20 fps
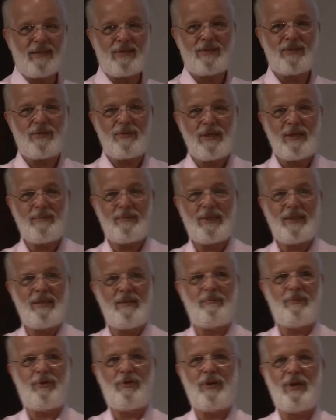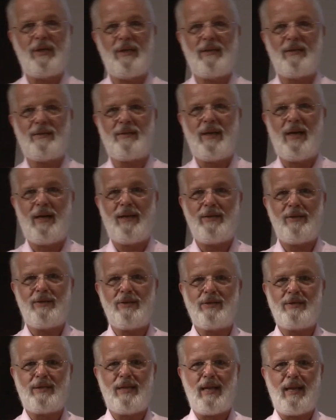extremely important to
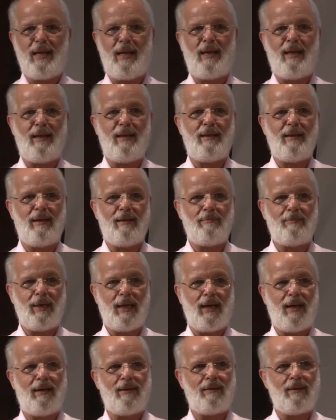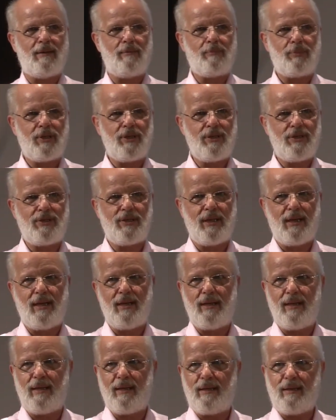understand about
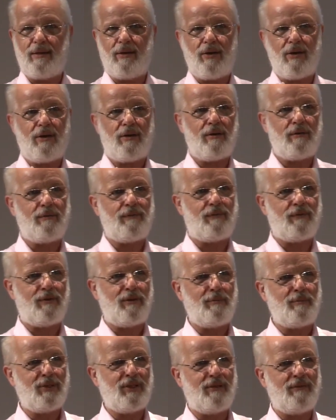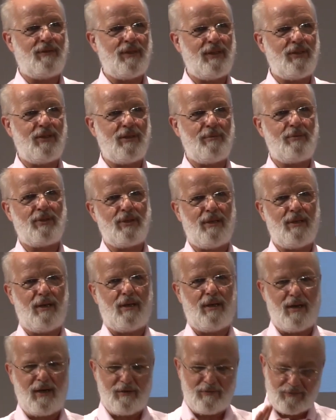appreciating all forms of Egyptian
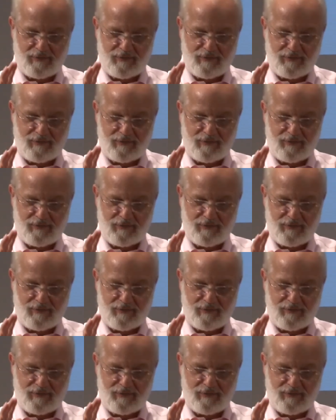art.